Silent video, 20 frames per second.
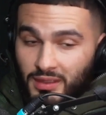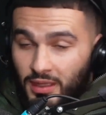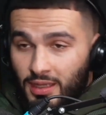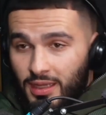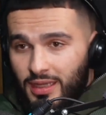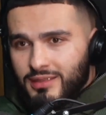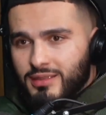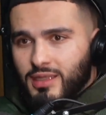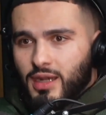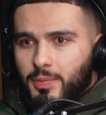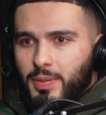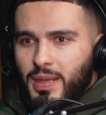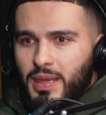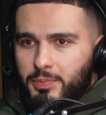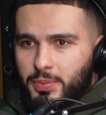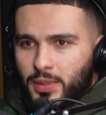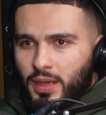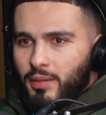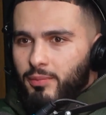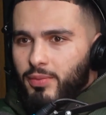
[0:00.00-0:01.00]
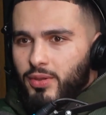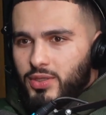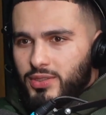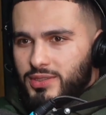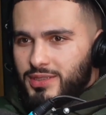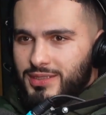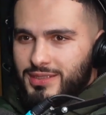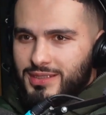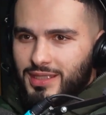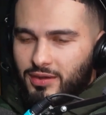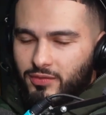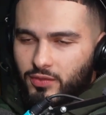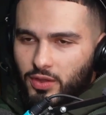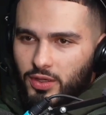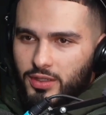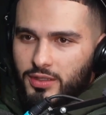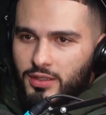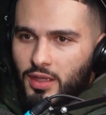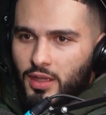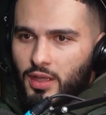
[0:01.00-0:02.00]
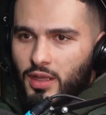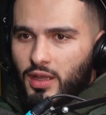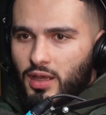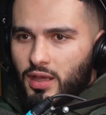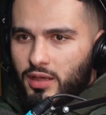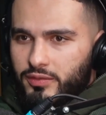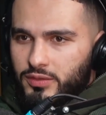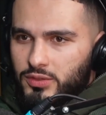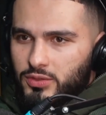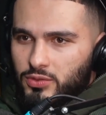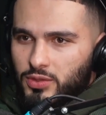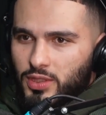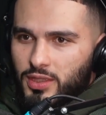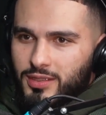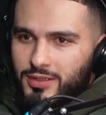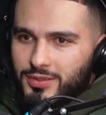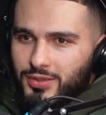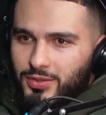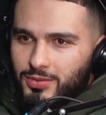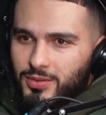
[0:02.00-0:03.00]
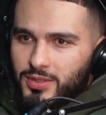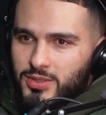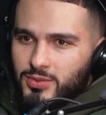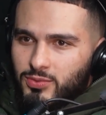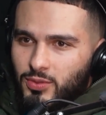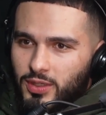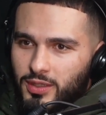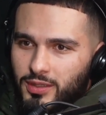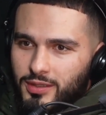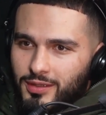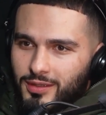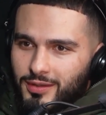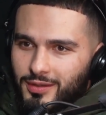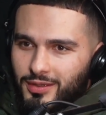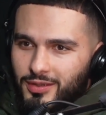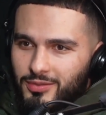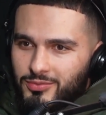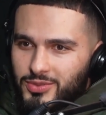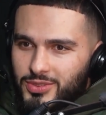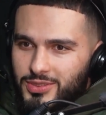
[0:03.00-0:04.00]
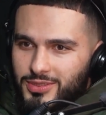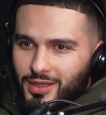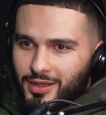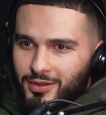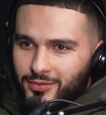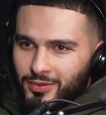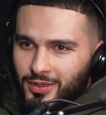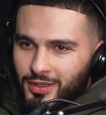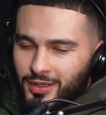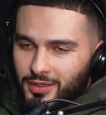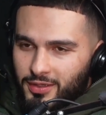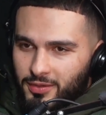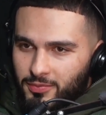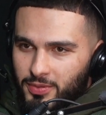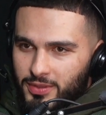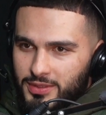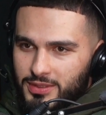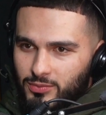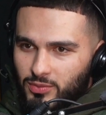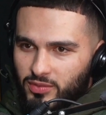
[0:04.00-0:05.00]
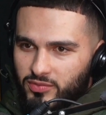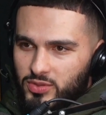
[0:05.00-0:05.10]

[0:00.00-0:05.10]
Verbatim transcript: Ended up happier because instead of going, I haven't done anything this week, I'm just like really depressed.